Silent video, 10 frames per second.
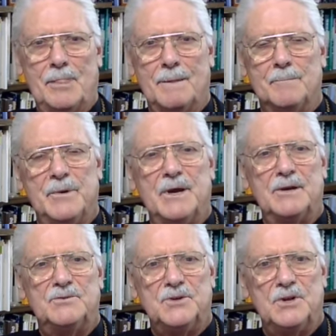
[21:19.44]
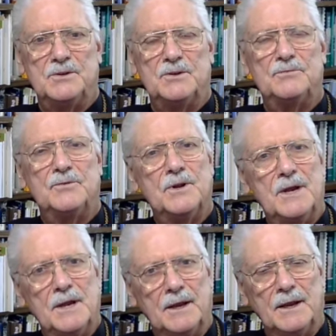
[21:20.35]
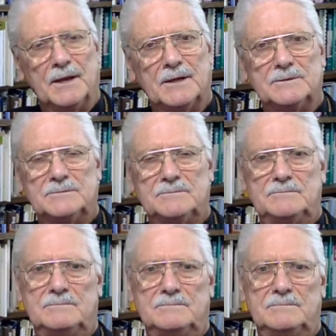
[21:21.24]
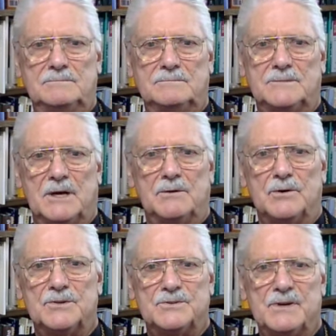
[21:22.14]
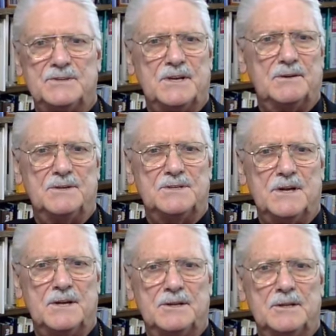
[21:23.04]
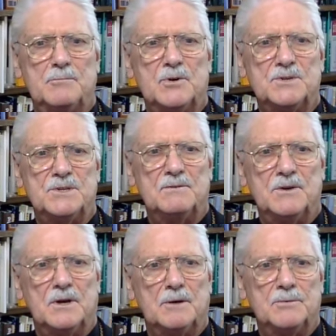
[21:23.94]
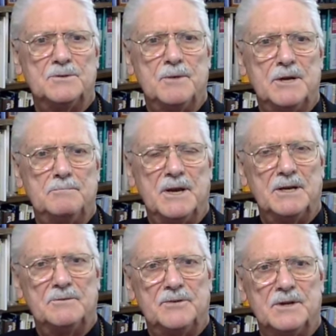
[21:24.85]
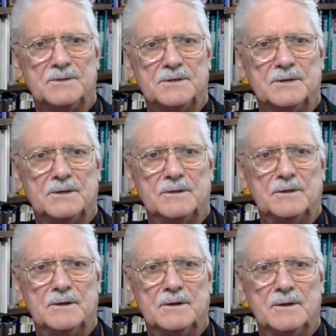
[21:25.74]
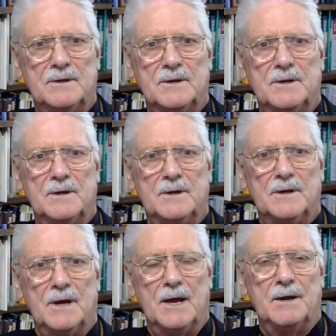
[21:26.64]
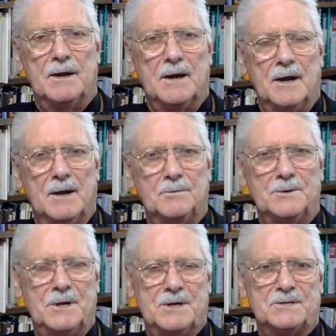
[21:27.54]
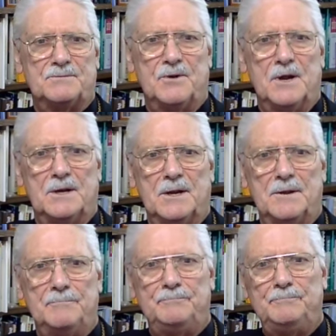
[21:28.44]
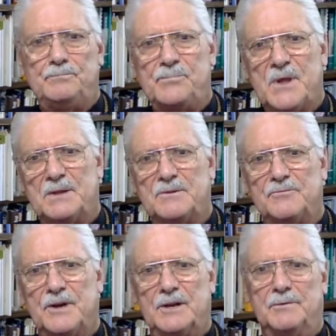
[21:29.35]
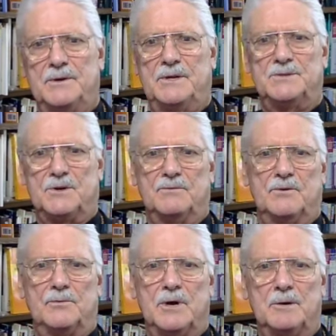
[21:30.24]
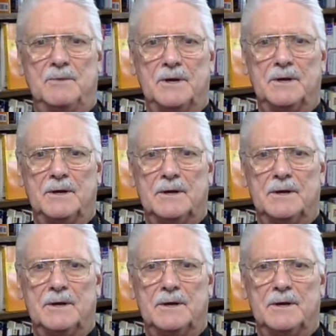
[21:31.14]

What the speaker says: begged Jesus for healing. Our Lord stretched out His hand and the mercy of God was made manifest. I would guess, frankly, that the fellow in his overwhelming